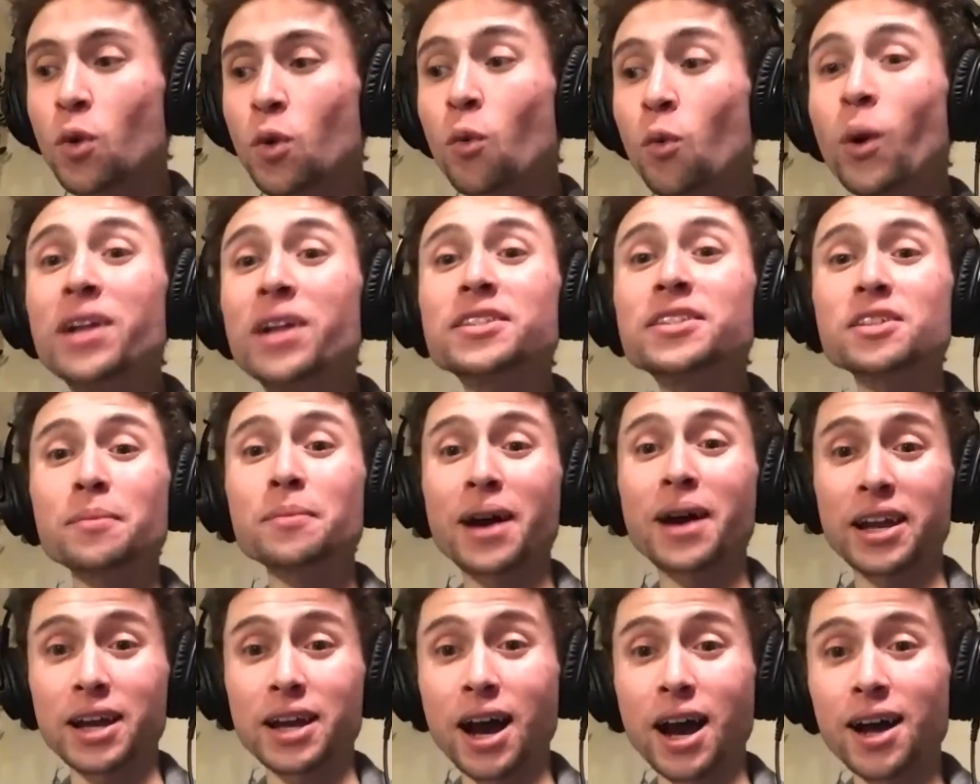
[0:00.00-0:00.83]
went to
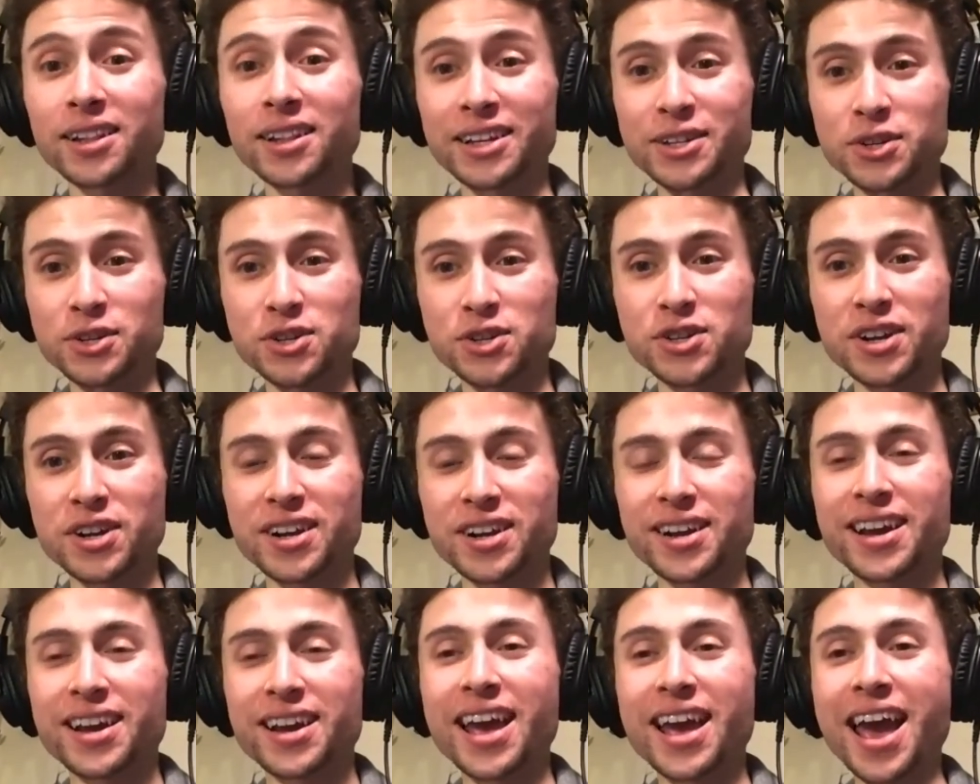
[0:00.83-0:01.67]
my college,
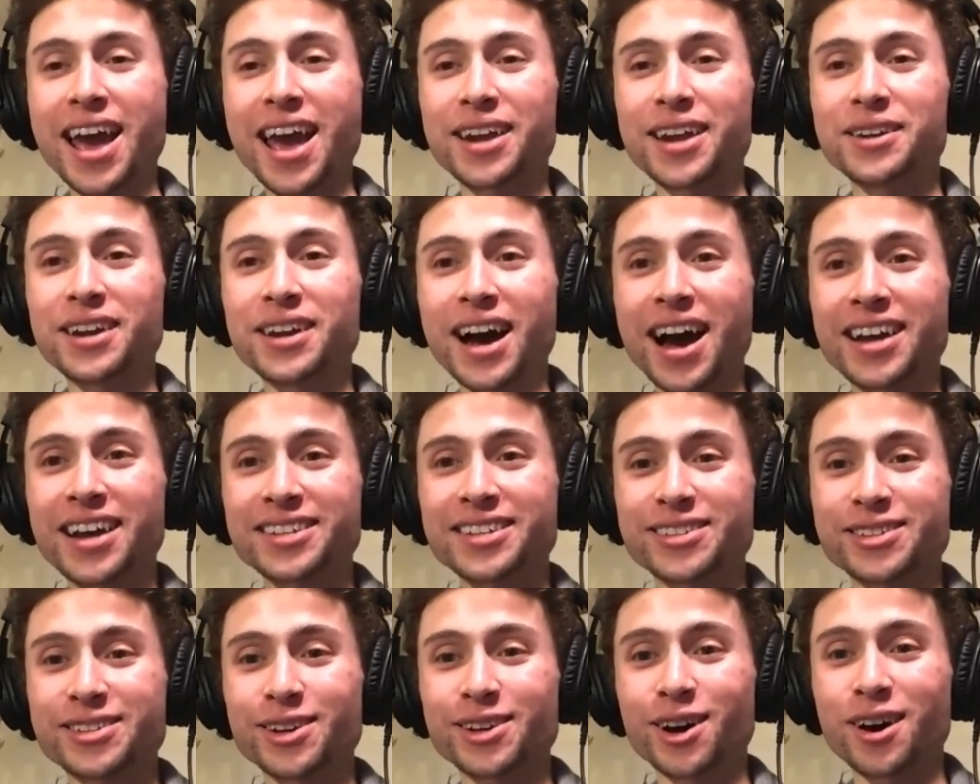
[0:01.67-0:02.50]
and I
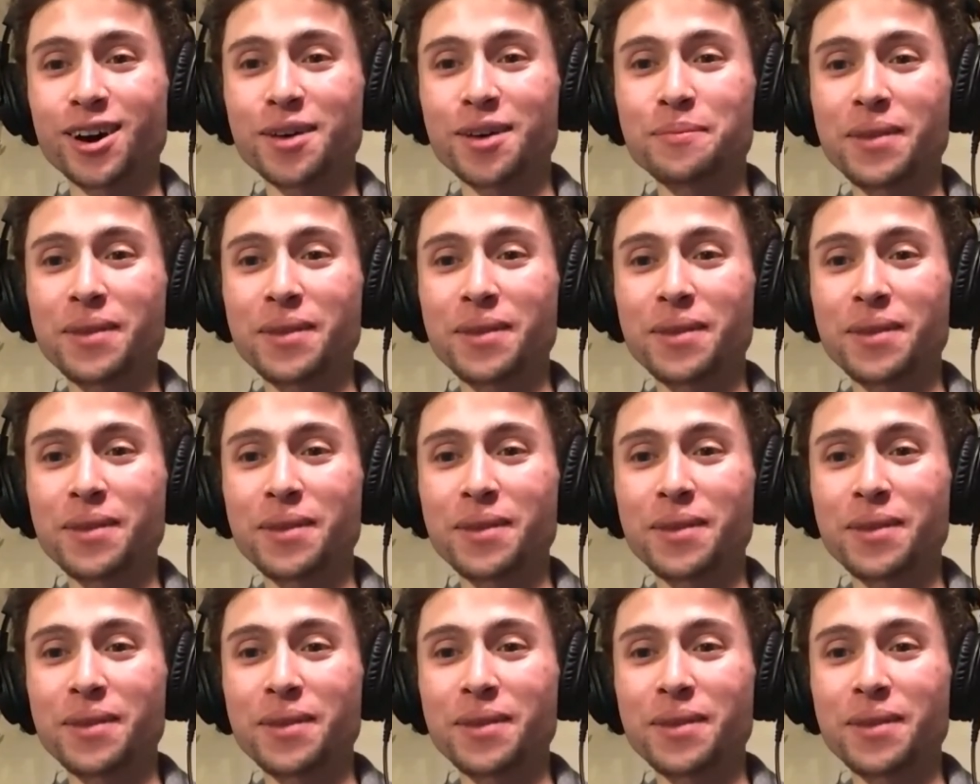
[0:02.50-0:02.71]
saw